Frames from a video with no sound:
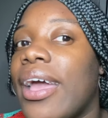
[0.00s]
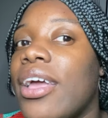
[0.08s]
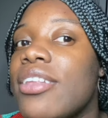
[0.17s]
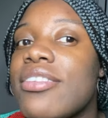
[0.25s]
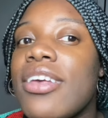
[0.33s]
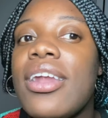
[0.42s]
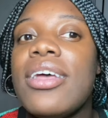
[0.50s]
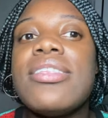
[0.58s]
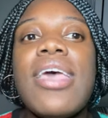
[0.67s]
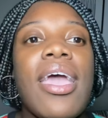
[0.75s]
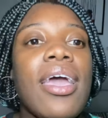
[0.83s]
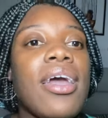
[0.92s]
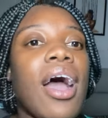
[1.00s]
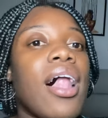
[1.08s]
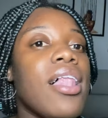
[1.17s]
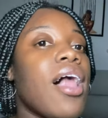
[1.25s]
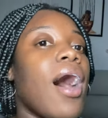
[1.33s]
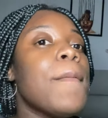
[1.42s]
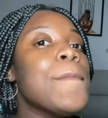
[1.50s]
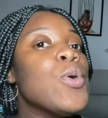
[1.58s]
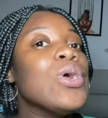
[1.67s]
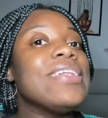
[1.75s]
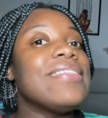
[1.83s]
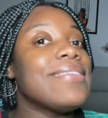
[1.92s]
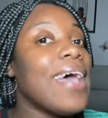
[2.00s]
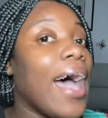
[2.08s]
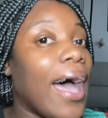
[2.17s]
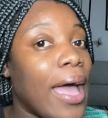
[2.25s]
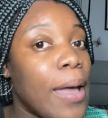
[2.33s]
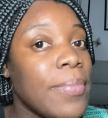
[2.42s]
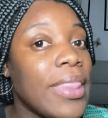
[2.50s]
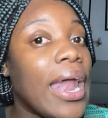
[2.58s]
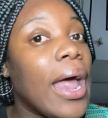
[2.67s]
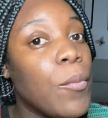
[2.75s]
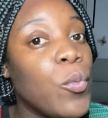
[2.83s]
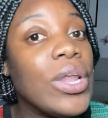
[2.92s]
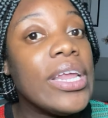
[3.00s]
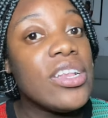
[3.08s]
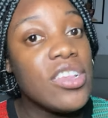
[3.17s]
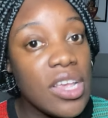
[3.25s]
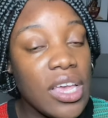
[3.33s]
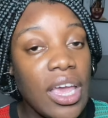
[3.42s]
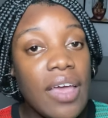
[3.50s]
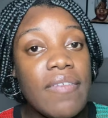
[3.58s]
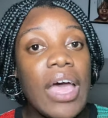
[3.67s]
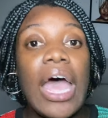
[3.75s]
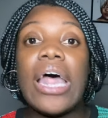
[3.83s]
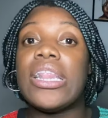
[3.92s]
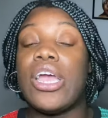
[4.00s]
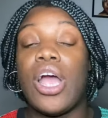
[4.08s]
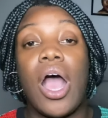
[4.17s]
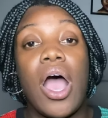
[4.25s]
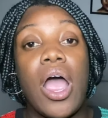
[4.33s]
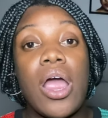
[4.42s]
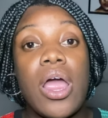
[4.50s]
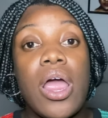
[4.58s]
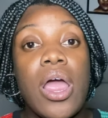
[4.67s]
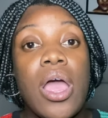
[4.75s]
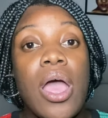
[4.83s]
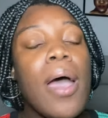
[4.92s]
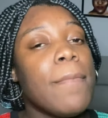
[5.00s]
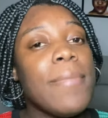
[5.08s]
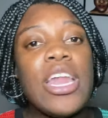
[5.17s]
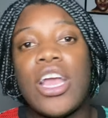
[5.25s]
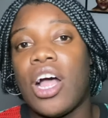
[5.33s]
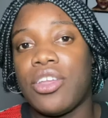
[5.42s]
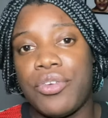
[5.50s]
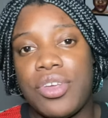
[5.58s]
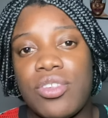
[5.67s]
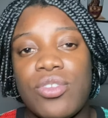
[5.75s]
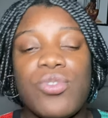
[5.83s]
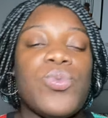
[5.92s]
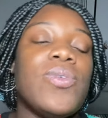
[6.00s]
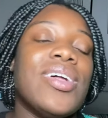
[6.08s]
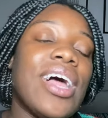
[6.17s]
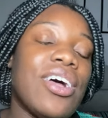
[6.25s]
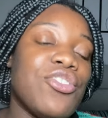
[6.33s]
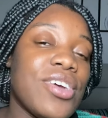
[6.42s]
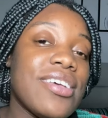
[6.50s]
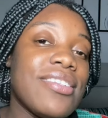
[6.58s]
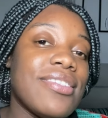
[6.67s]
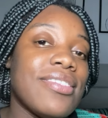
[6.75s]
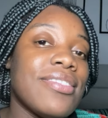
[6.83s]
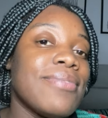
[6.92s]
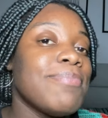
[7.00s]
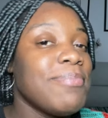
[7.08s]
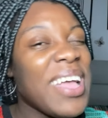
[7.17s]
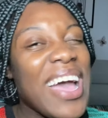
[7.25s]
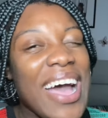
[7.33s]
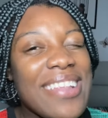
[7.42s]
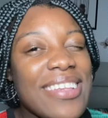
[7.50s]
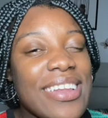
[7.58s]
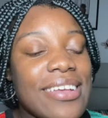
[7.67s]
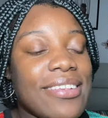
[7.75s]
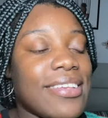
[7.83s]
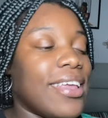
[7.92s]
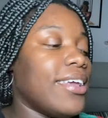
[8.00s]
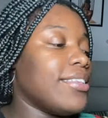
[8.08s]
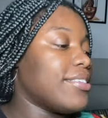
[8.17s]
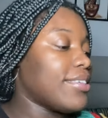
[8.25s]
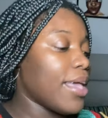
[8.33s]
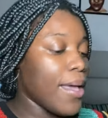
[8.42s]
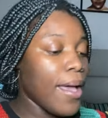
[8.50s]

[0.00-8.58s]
it's gonna take a lot more time that i'm willing to give and there are many other reasons we will address at a later date.